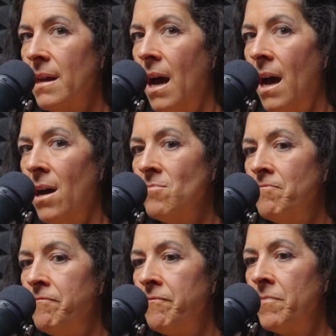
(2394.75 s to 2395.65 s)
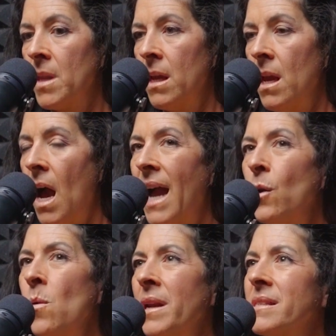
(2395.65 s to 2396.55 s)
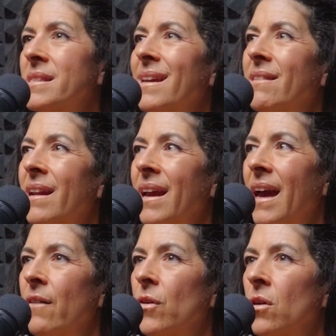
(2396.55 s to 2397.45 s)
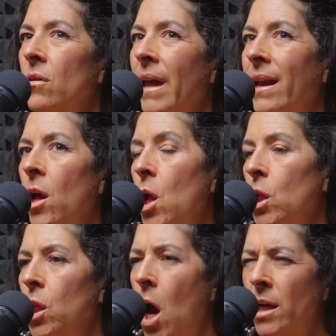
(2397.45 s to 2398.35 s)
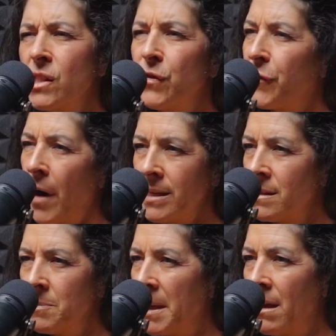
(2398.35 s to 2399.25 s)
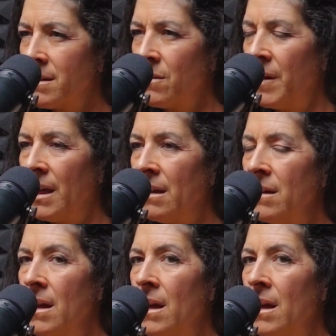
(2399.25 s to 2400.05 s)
I don't want to say that I ever lost friends because of it.